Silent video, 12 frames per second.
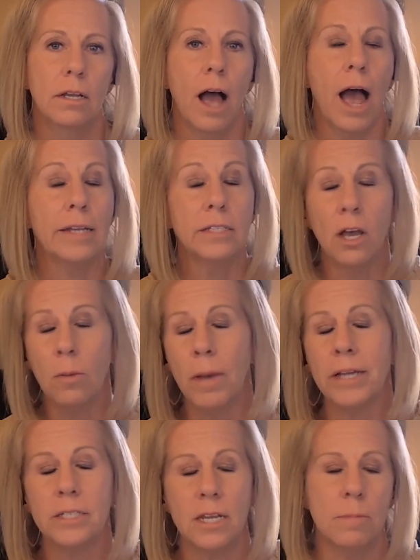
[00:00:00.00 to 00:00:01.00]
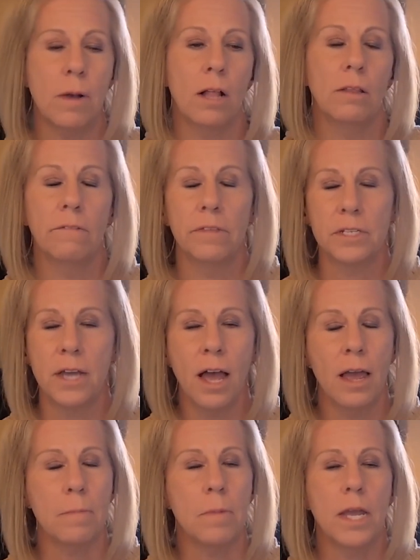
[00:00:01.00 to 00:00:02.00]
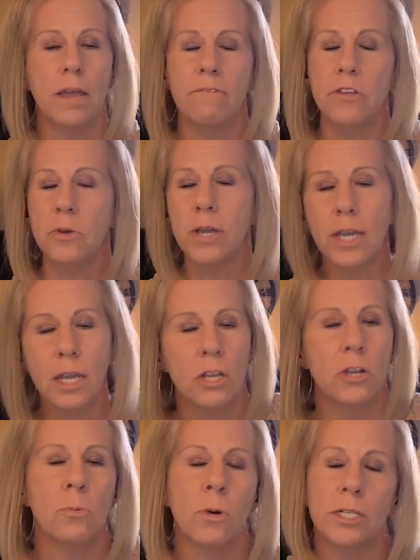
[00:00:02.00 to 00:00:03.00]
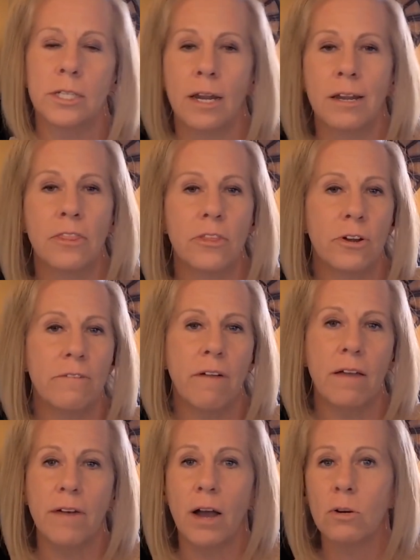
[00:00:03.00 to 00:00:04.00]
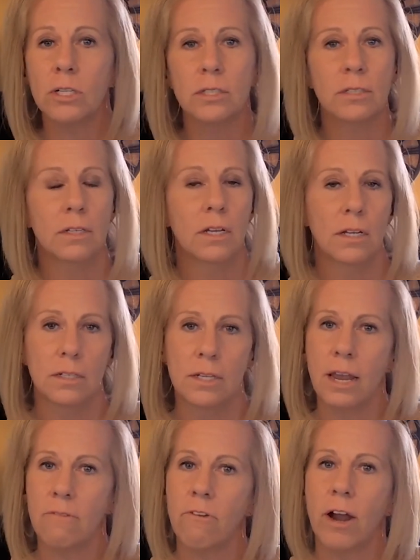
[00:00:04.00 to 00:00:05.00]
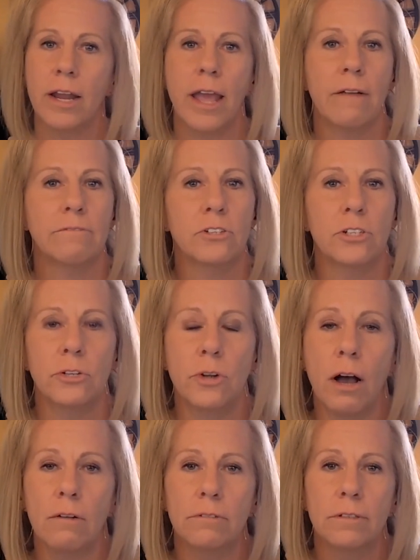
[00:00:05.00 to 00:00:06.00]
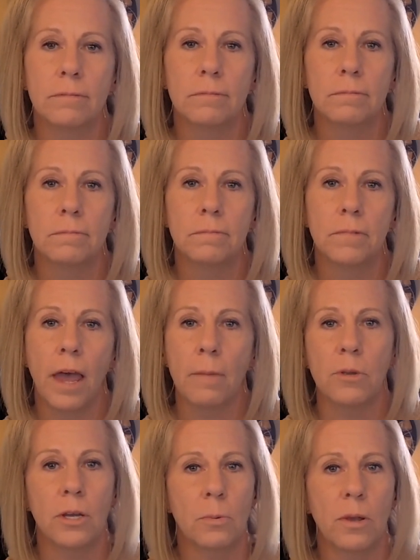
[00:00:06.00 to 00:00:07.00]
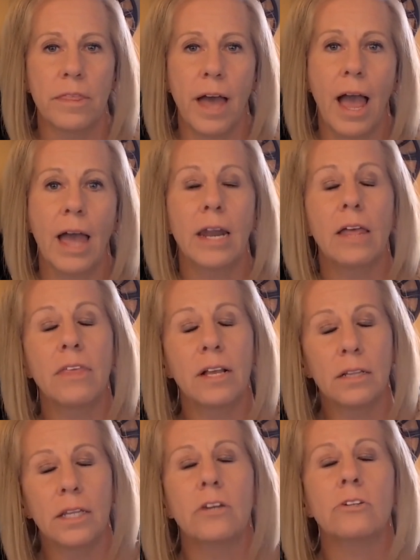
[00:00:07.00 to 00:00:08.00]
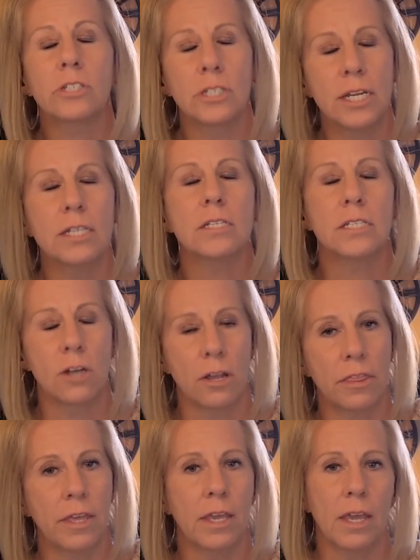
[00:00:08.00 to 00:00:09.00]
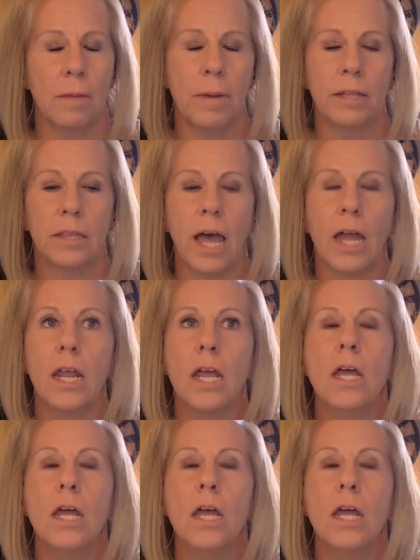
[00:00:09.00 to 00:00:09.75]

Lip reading: I tell my team all of the time, if you can get your work done in 35 hours, take Friday afternoon off. I'm good with that. And I think leaders need to start thinking about that.